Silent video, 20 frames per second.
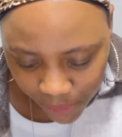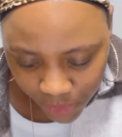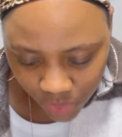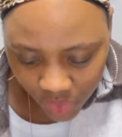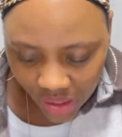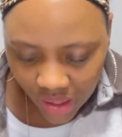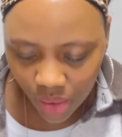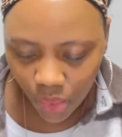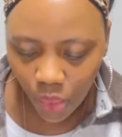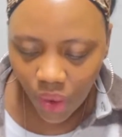
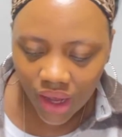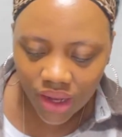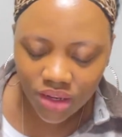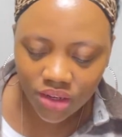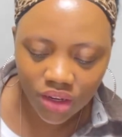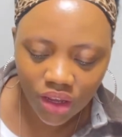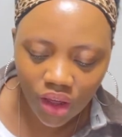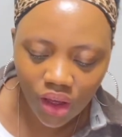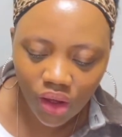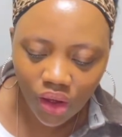Okay, one,
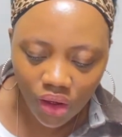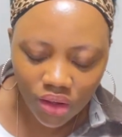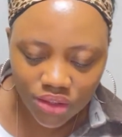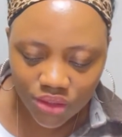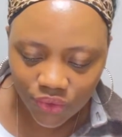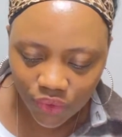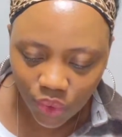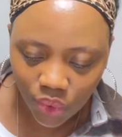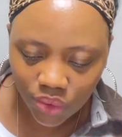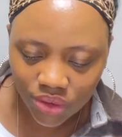
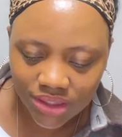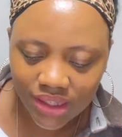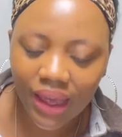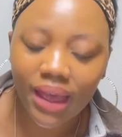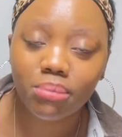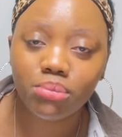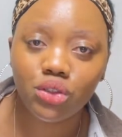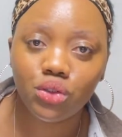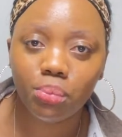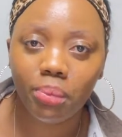ask for
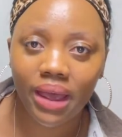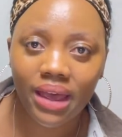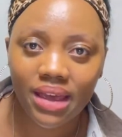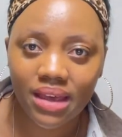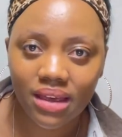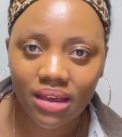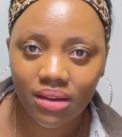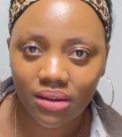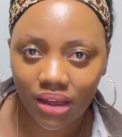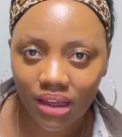tap to
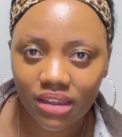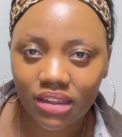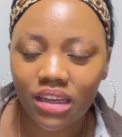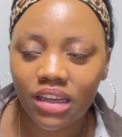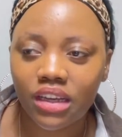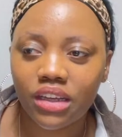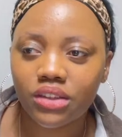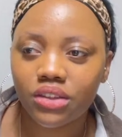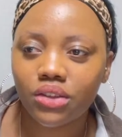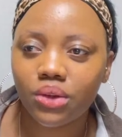pay. Okay,
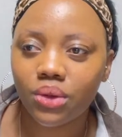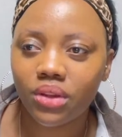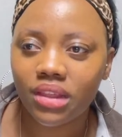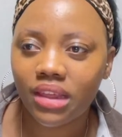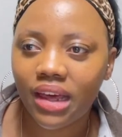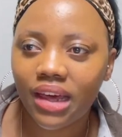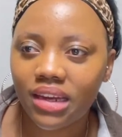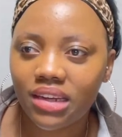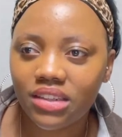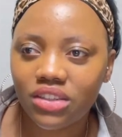so
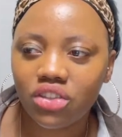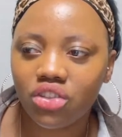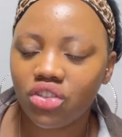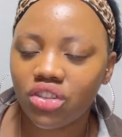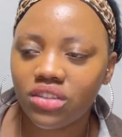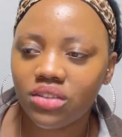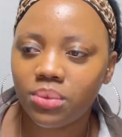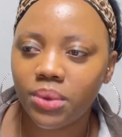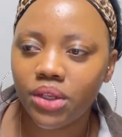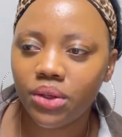that is
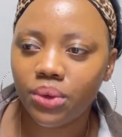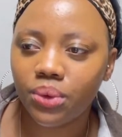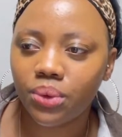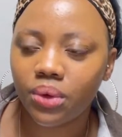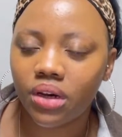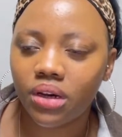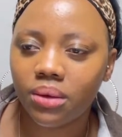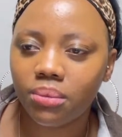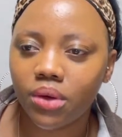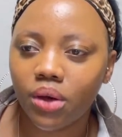just when you
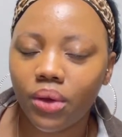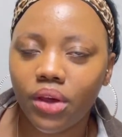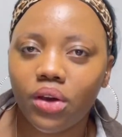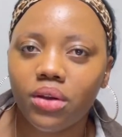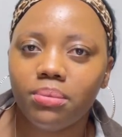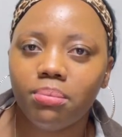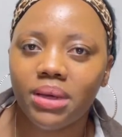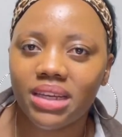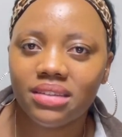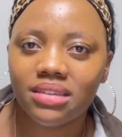going
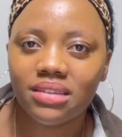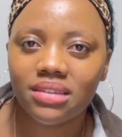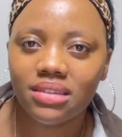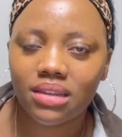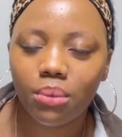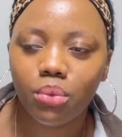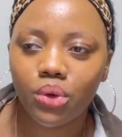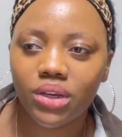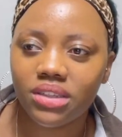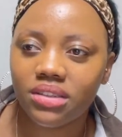on buses,
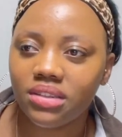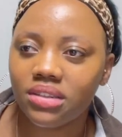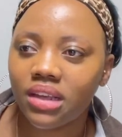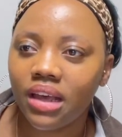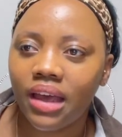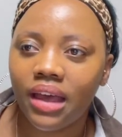subways,